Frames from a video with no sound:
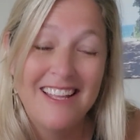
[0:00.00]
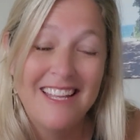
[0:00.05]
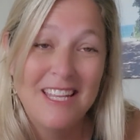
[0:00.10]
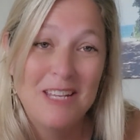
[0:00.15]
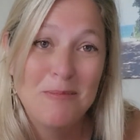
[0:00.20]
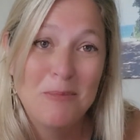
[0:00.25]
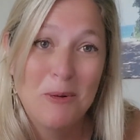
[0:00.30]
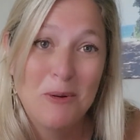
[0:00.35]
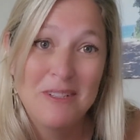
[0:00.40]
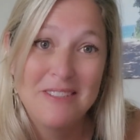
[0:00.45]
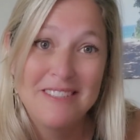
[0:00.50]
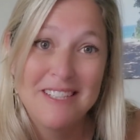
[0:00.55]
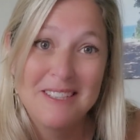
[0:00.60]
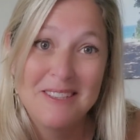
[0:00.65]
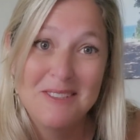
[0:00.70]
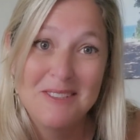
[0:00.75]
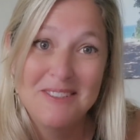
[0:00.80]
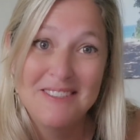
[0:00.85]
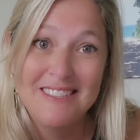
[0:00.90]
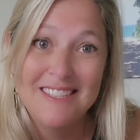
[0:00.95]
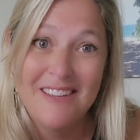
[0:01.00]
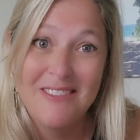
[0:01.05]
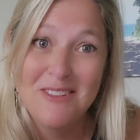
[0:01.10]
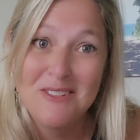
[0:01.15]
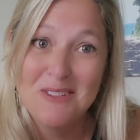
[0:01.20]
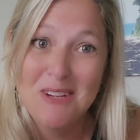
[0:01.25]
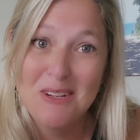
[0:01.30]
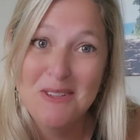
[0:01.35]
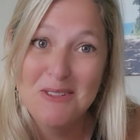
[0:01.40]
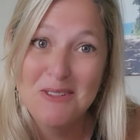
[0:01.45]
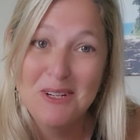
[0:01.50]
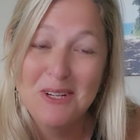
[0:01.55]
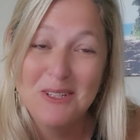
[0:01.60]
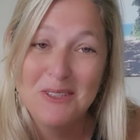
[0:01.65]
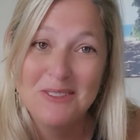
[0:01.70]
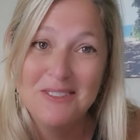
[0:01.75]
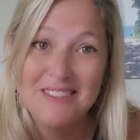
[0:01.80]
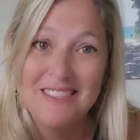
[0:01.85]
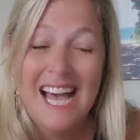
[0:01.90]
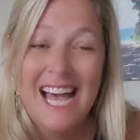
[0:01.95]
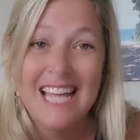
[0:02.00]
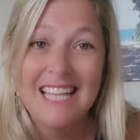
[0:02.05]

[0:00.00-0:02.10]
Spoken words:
in Port St. Lucie on the Treasure Coast.